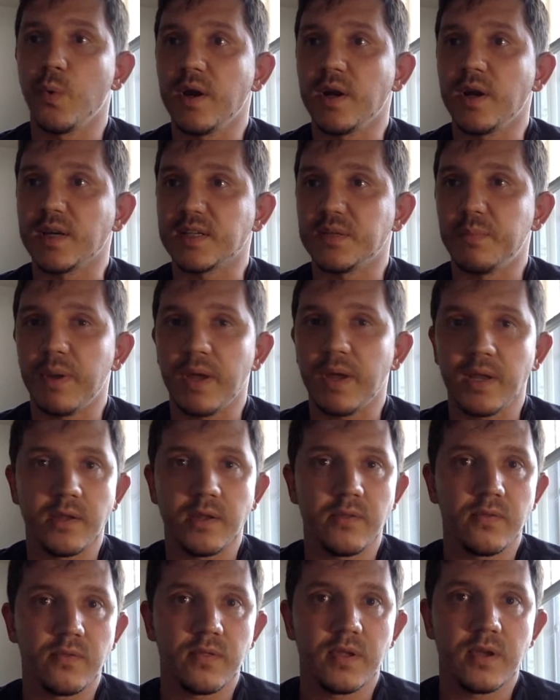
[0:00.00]
we're
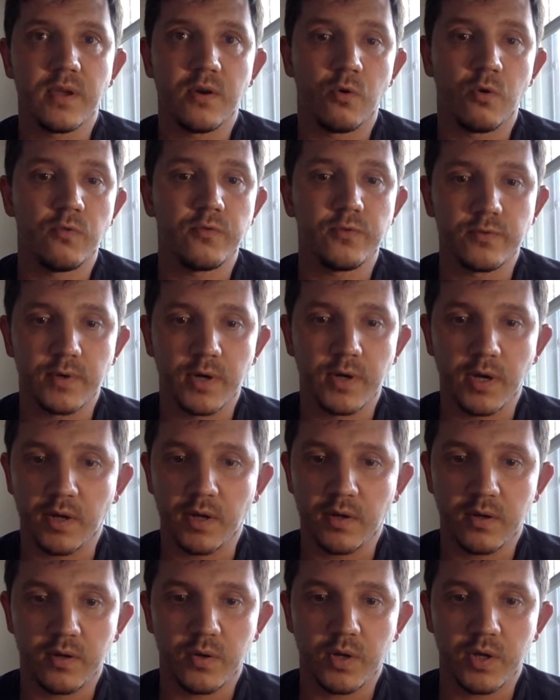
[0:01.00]
expanding the
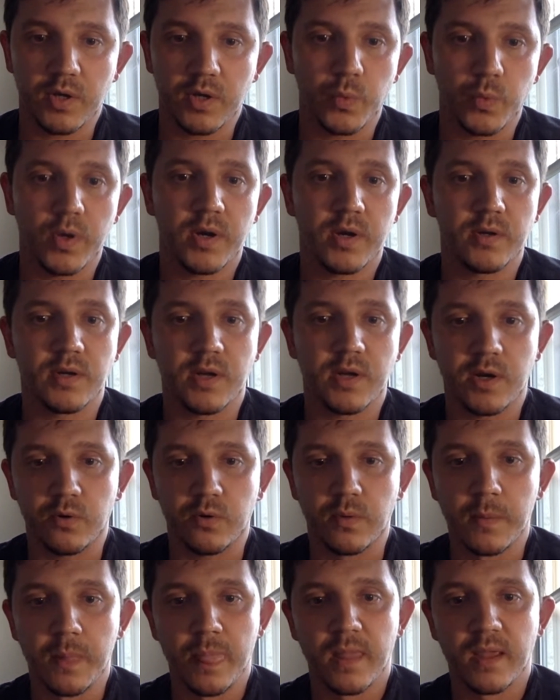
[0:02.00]
offering and we're
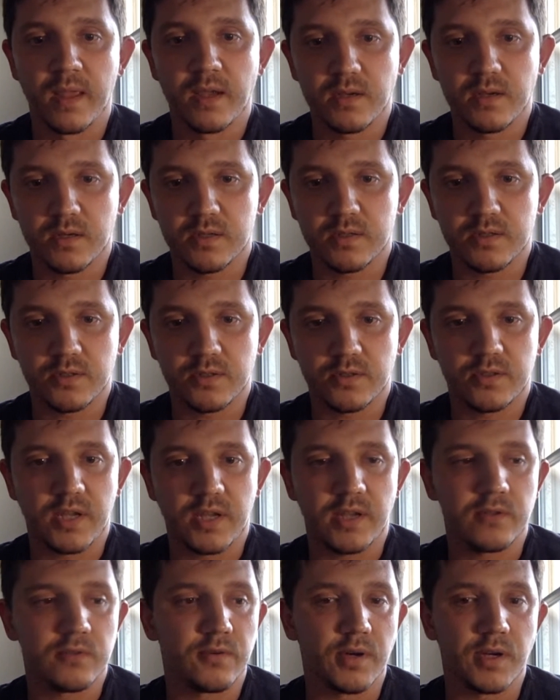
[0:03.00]
now
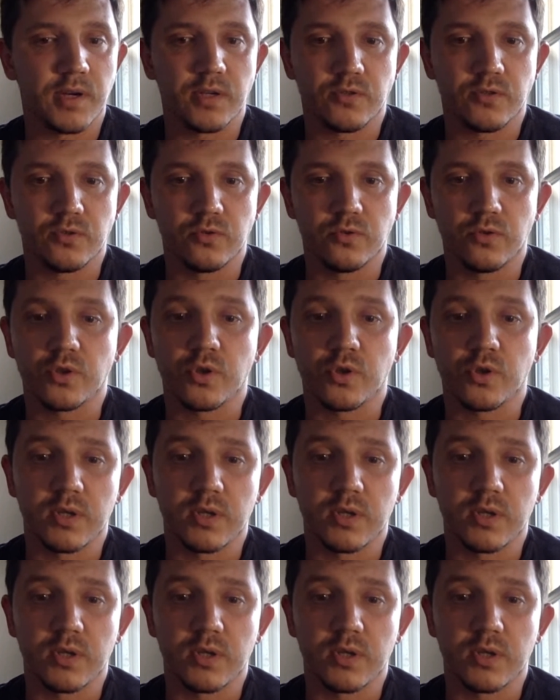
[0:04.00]
tailoring to not